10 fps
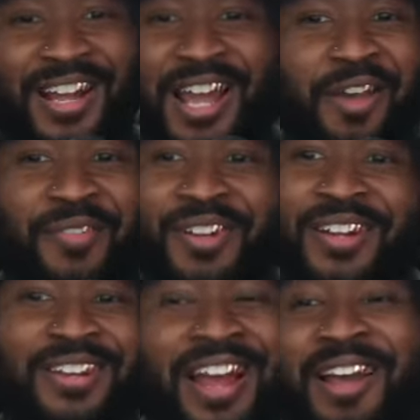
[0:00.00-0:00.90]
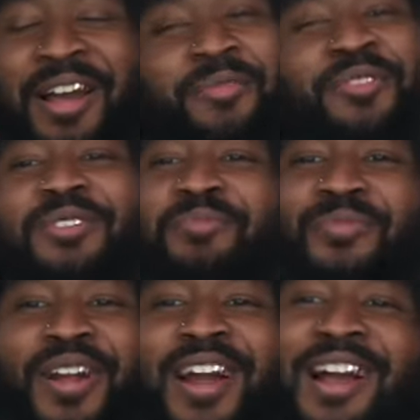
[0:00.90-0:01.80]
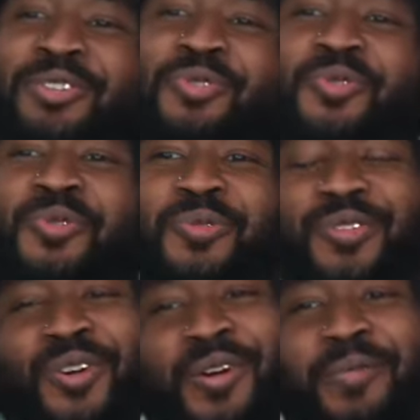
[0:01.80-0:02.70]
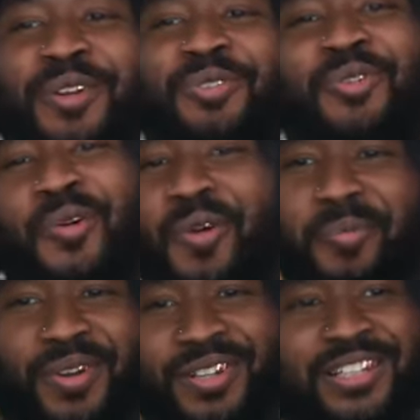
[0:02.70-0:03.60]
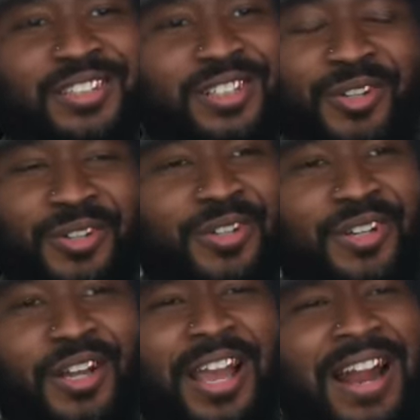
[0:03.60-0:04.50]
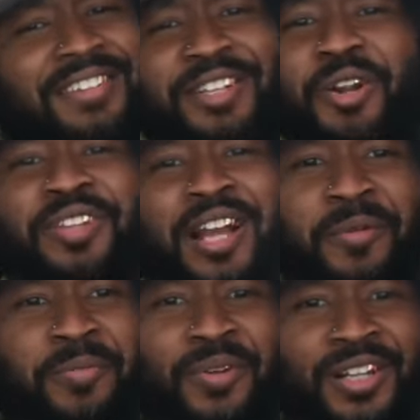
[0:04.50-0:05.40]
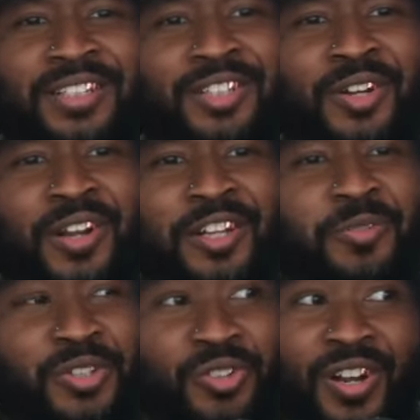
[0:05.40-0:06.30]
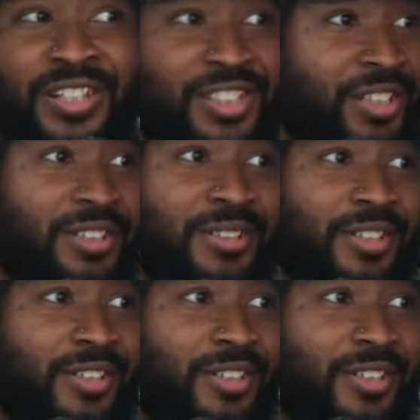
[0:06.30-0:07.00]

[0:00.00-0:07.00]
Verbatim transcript: Not having a not because around high school or middle school, I wasn't putting that shit on, and I still don't think I will be putting that shit on. I will just be trying shit